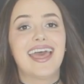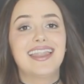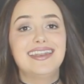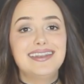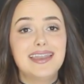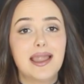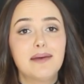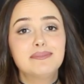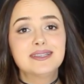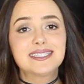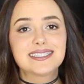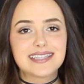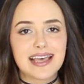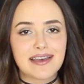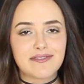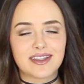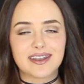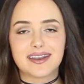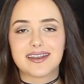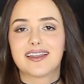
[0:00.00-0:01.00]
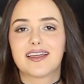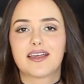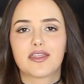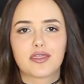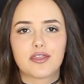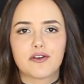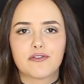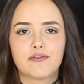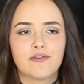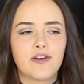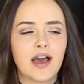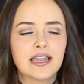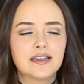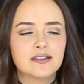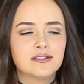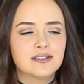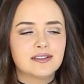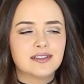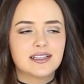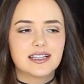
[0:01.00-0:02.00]
And number 7, the
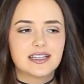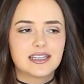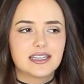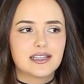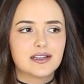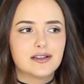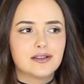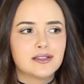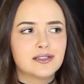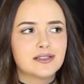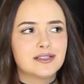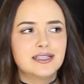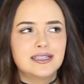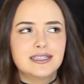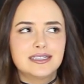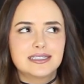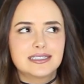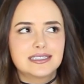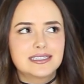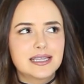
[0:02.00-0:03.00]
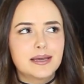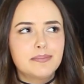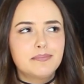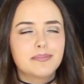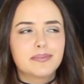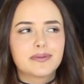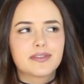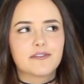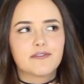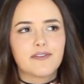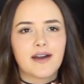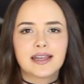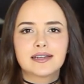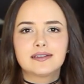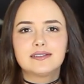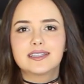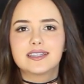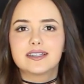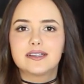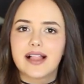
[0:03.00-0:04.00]
final little tip, the
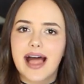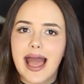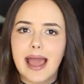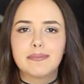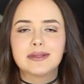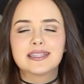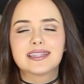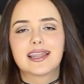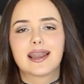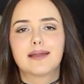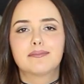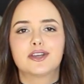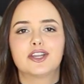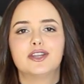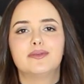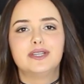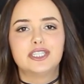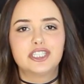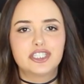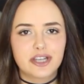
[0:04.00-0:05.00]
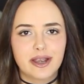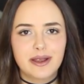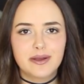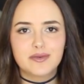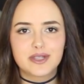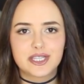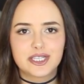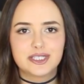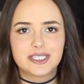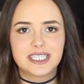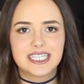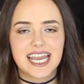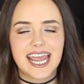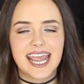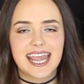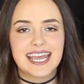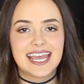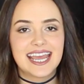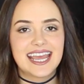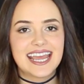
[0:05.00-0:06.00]
final little habit that I'm going to be sharing with you
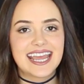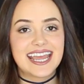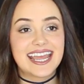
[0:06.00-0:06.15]
today